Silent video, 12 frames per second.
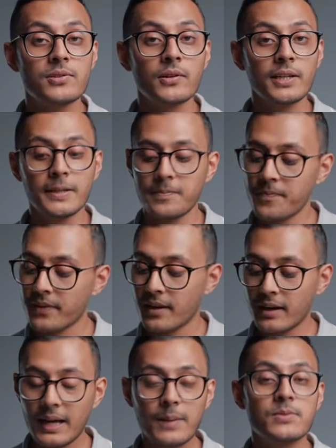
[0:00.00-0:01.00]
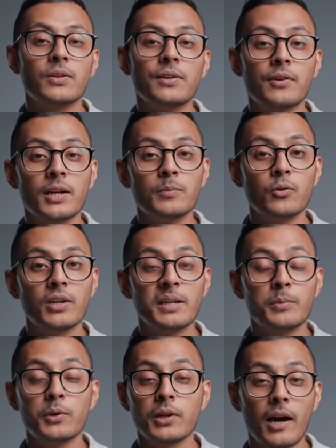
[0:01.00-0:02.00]
Sonnet, absolutely incredible
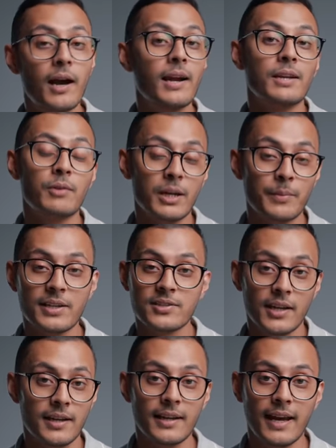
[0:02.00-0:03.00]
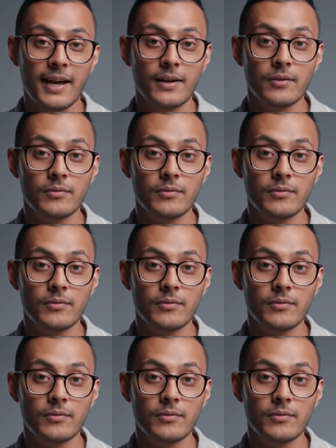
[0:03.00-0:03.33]
keyboard. I highly recommend checking it out.